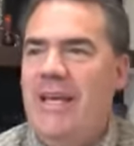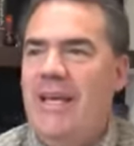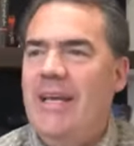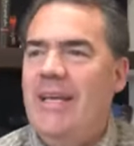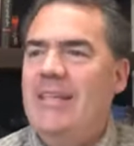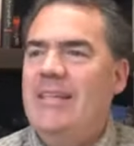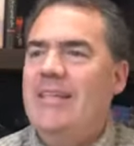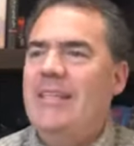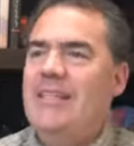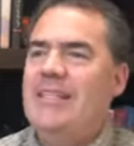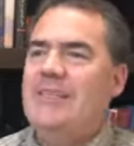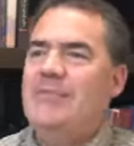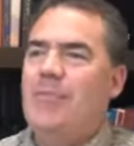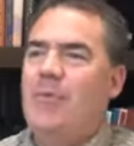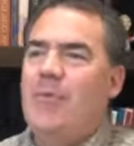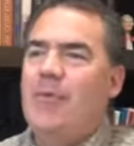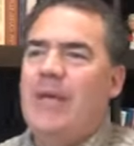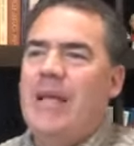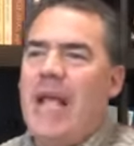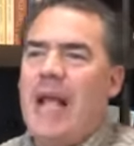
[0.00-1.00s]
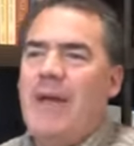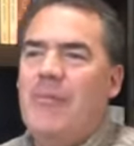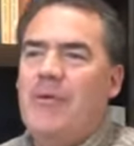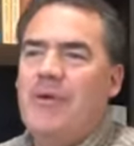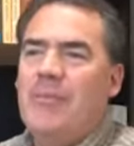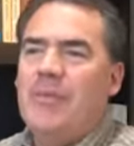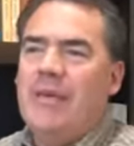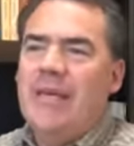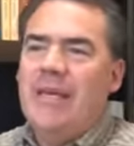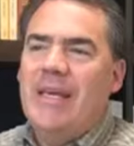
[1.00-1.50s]
This morning, I
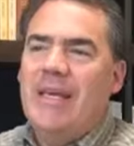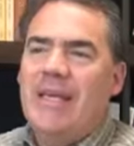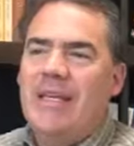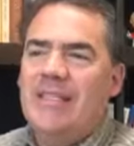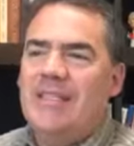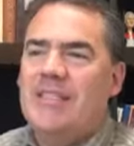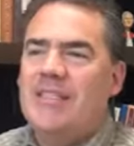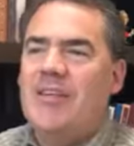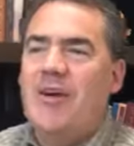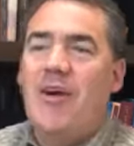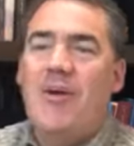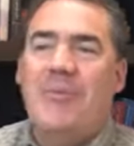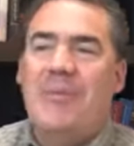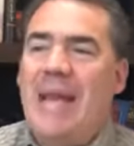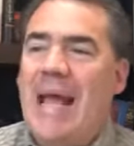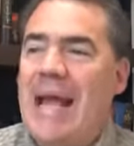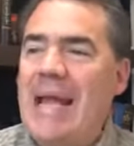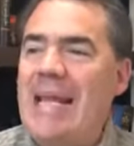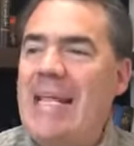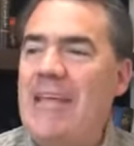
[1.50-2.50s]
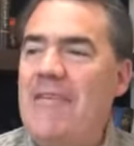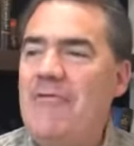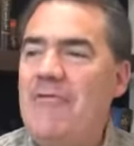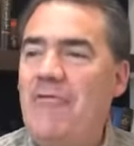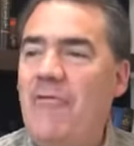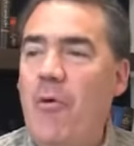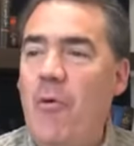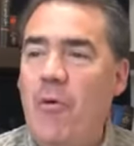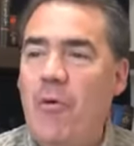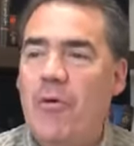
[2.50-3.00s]
want to begin in Psalm
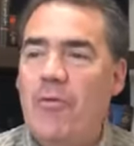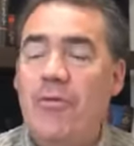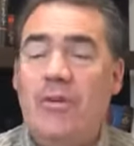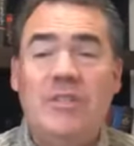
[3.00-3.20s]
94,